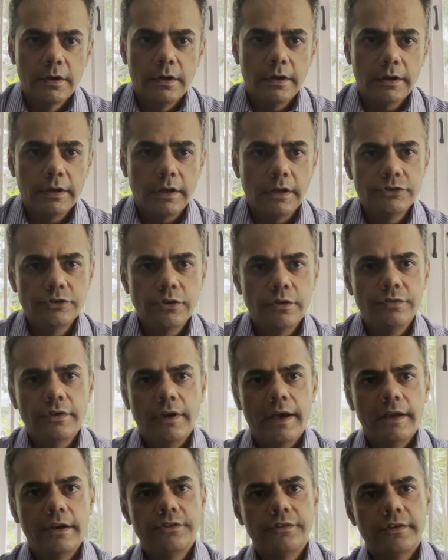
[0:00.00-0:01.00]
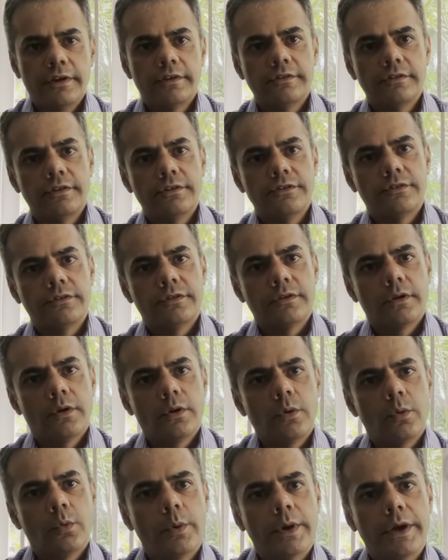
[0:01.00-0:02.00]
A culture of silence exists
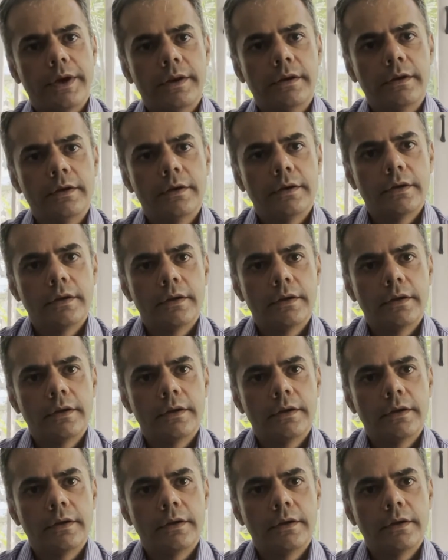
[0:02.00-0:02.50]
when